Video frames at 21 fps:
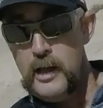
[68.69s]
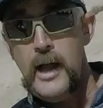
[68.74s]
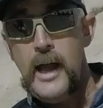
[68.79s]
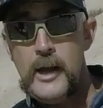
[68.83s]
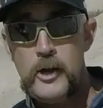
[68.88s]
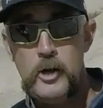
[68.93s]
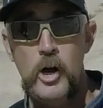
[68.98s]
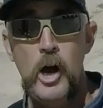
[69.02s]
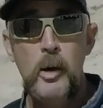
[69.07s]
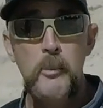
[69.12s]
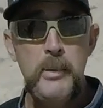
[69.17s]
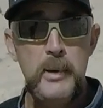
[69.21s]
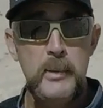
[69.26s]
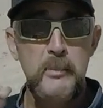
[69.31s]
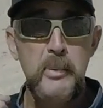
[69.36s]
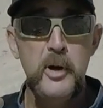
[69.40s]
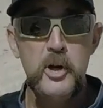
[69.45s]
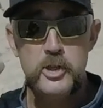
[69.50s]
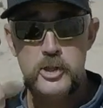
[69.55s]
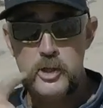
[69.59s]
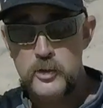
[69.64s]
and you're helping
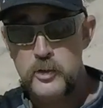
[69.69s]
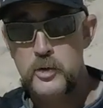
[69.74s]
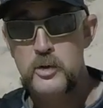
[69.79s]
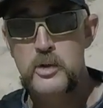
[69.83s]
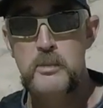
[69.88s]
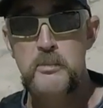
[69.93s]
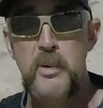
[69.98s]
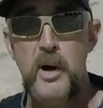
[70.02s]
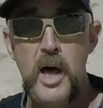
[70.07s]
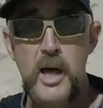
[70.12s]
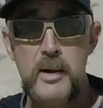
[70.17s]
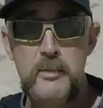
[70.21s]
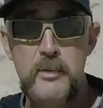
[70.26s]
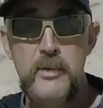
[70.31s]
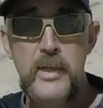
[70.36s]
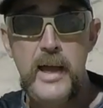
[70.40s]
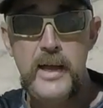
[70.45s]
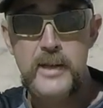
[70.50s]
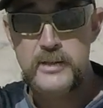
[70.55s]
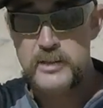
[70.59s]
push it through the bottom of that,